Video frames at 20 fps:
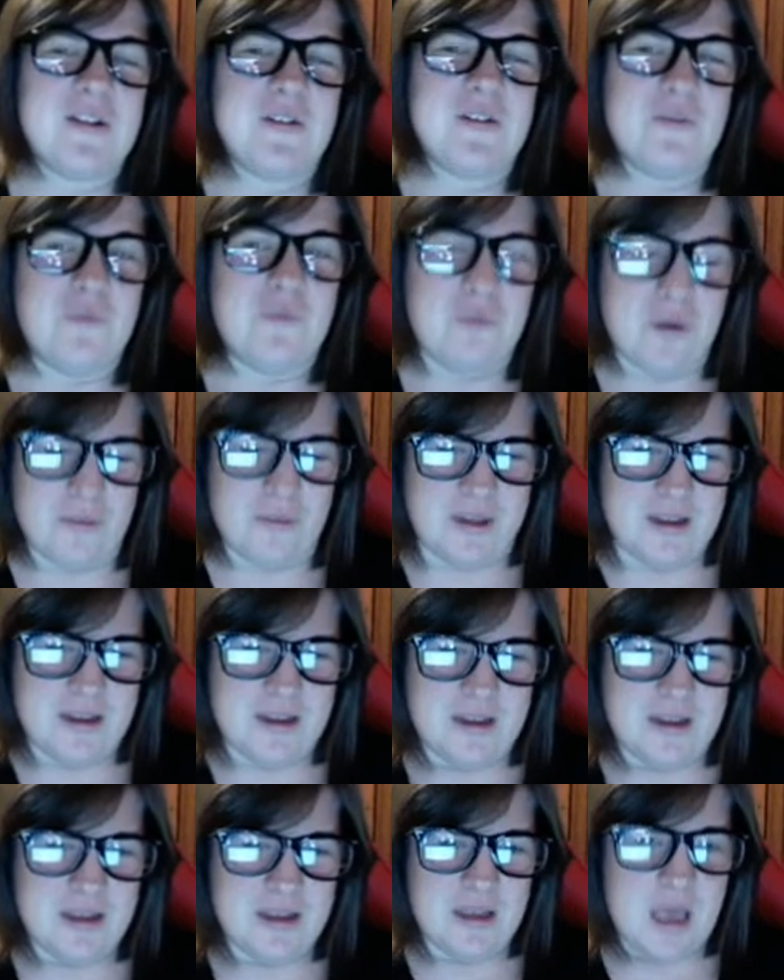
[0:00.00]
woman.
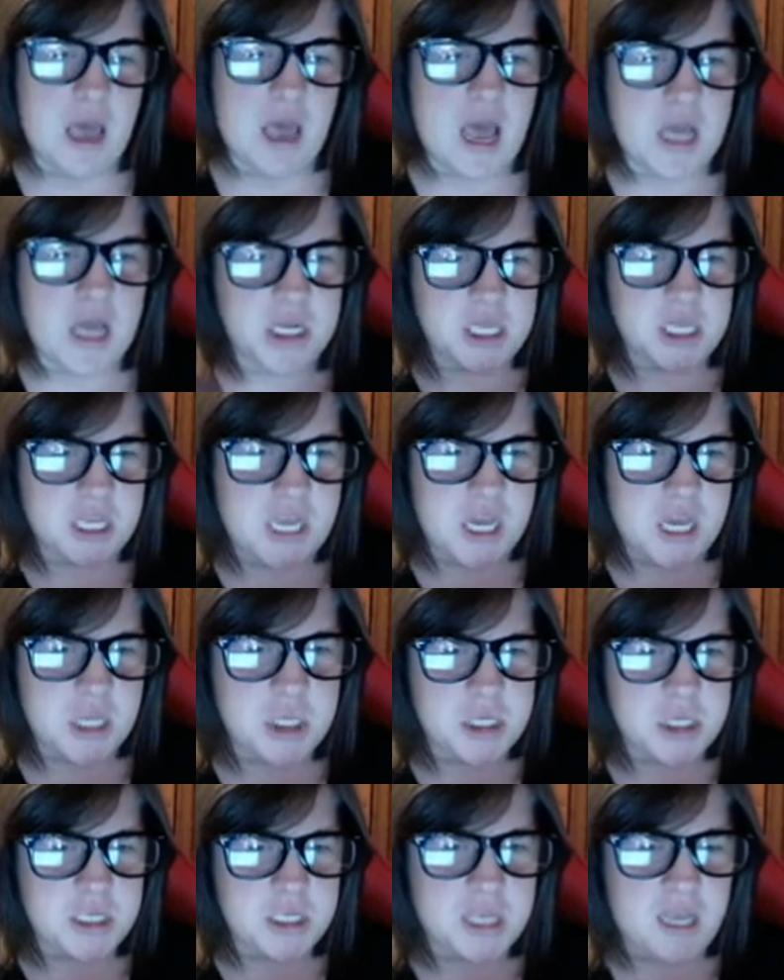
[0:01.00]
Actually,
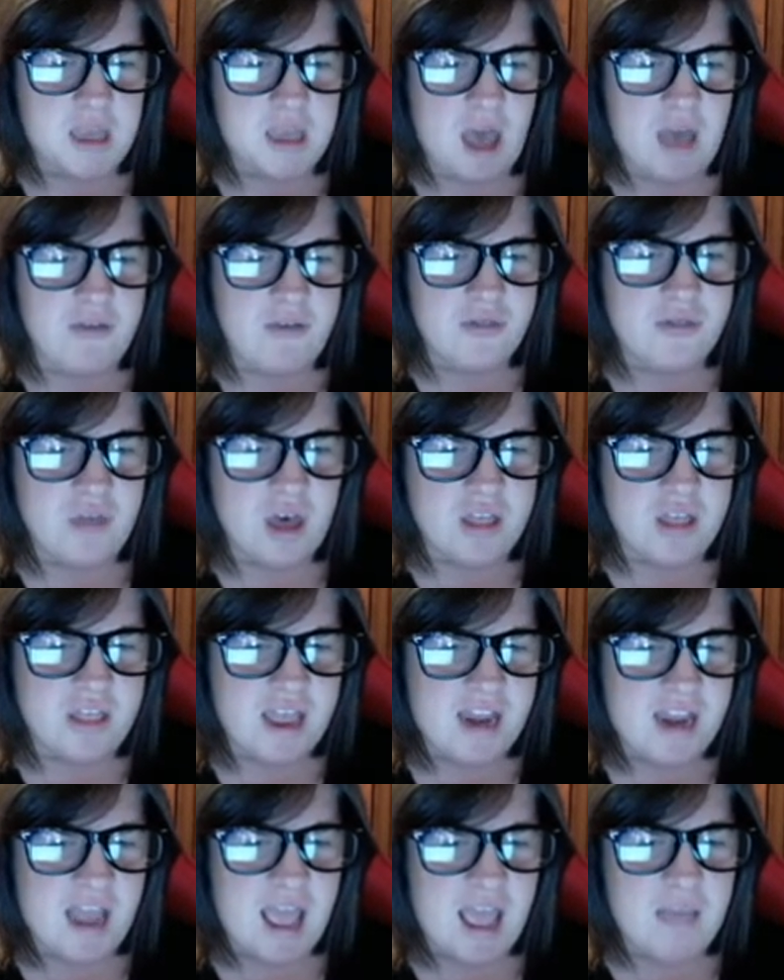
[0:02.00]
interesting, I thought
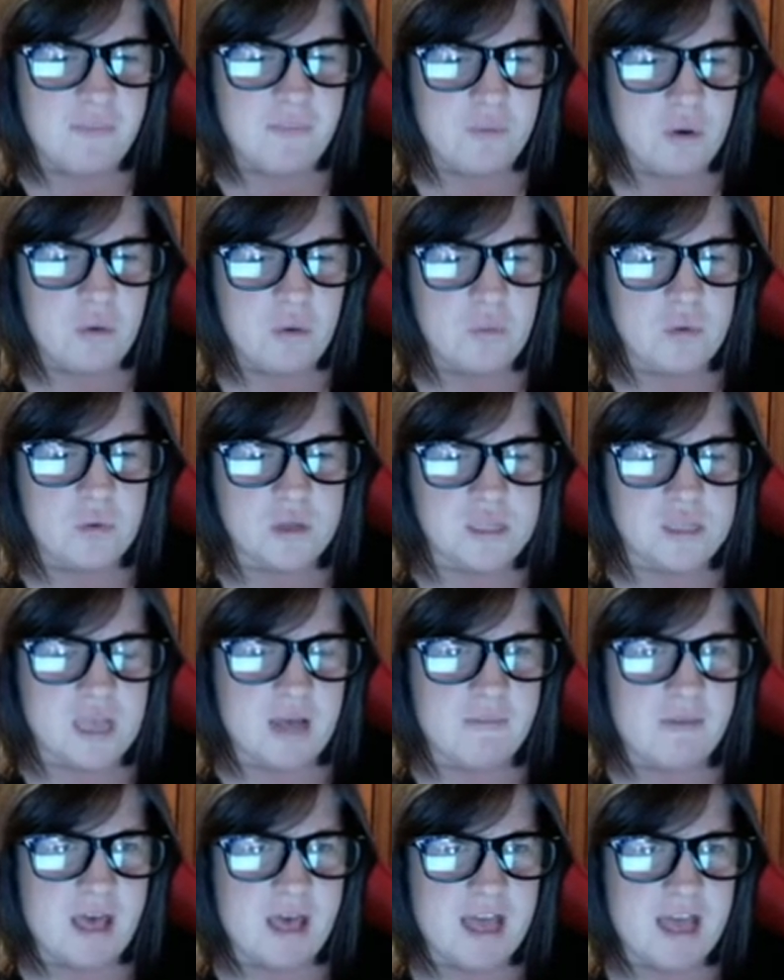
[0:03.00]
that April was
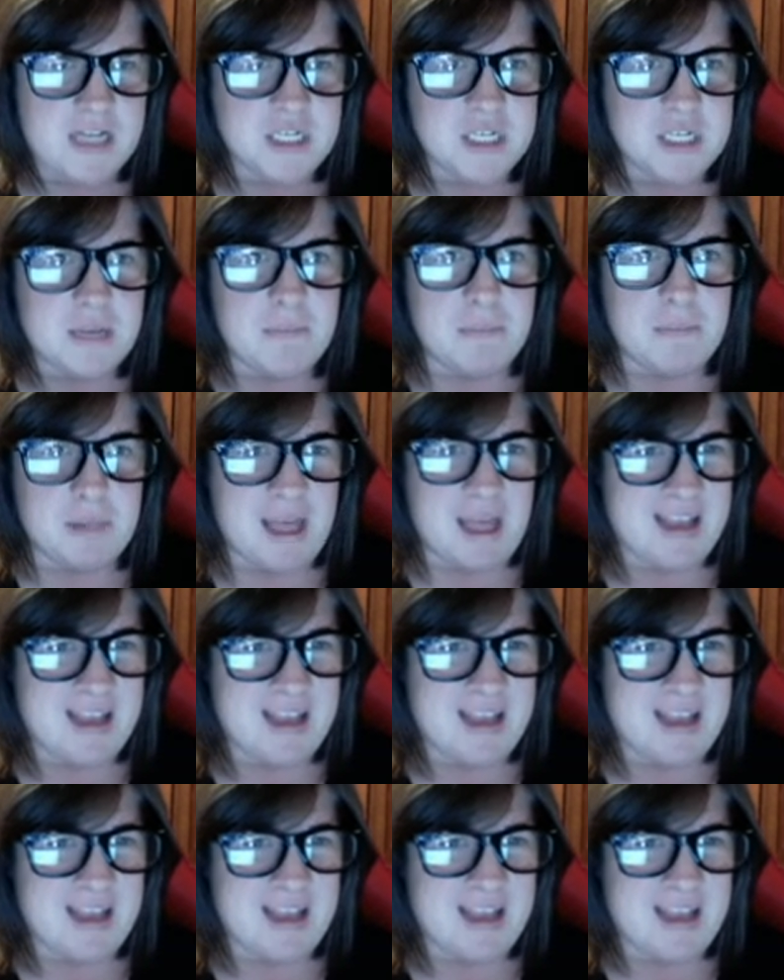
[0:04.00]
actually black